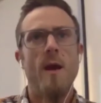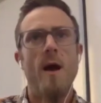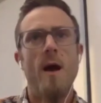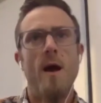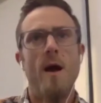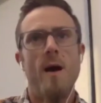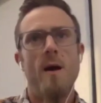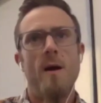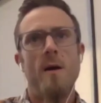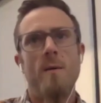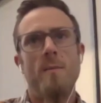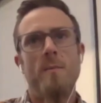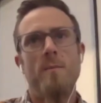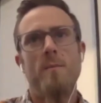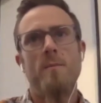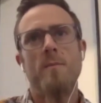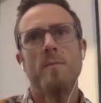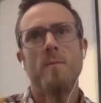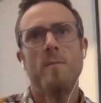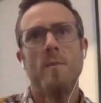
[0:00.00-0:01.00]

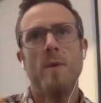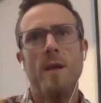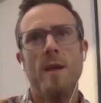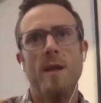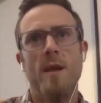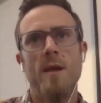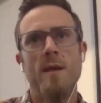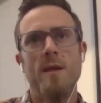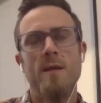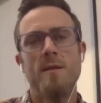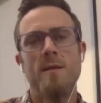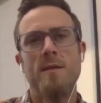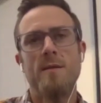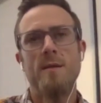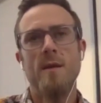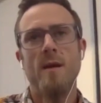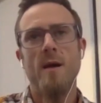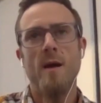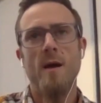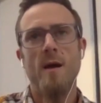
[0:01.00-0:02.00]
And
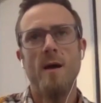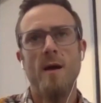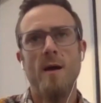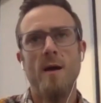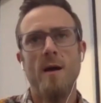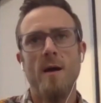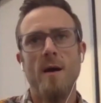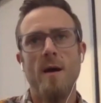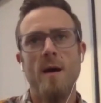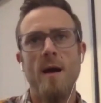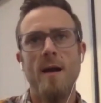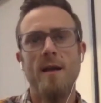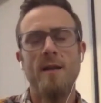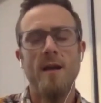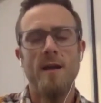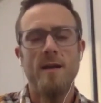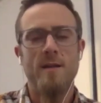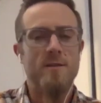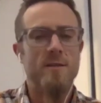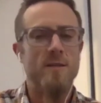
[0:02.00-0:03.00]
I
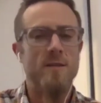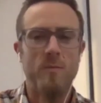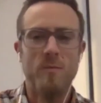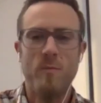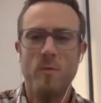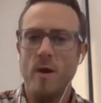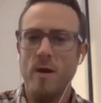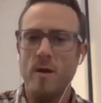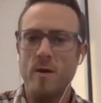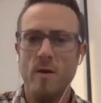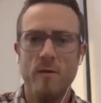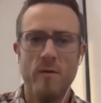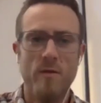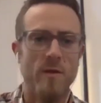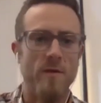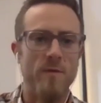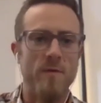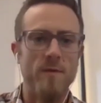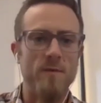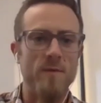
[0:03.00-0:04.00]
kind of skip right over
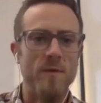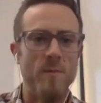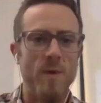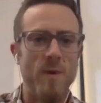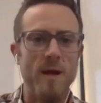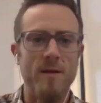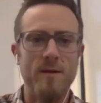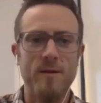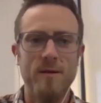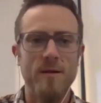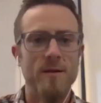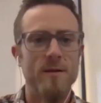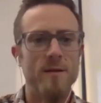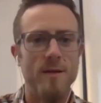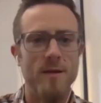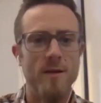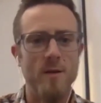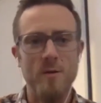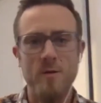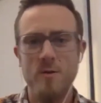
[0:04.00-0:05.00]
the 50 miler.
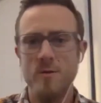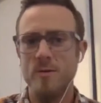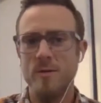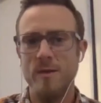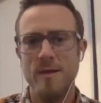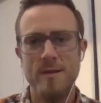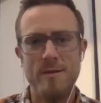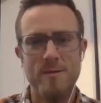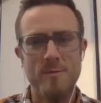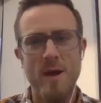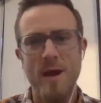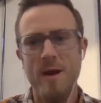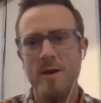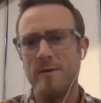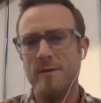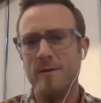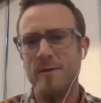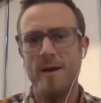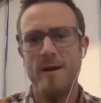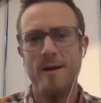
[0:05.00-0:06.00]
Usually it's
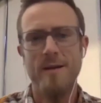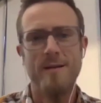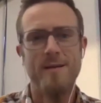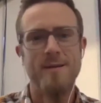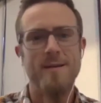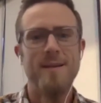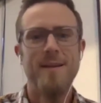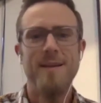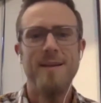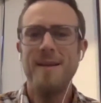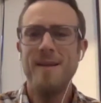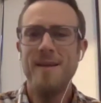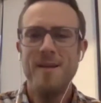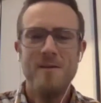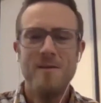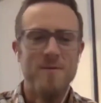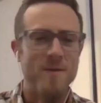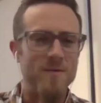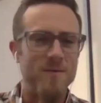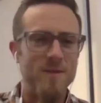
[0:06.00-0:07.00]
marathon,
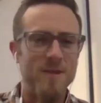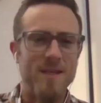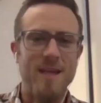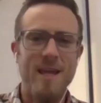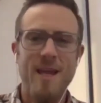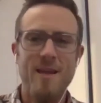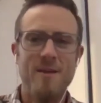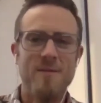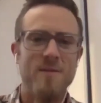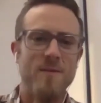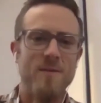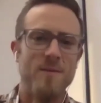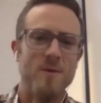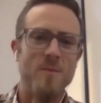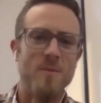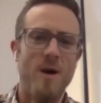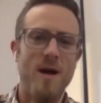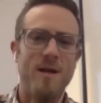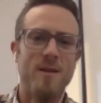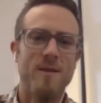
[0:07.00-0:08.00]
50K, 50
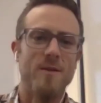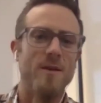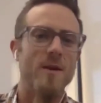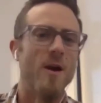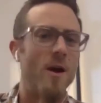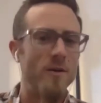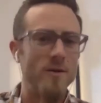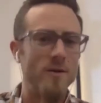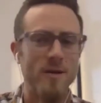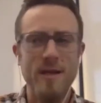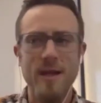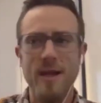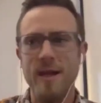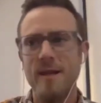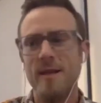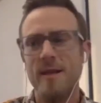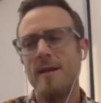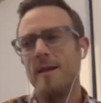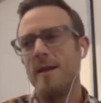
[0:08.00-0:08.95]
miler, 100K.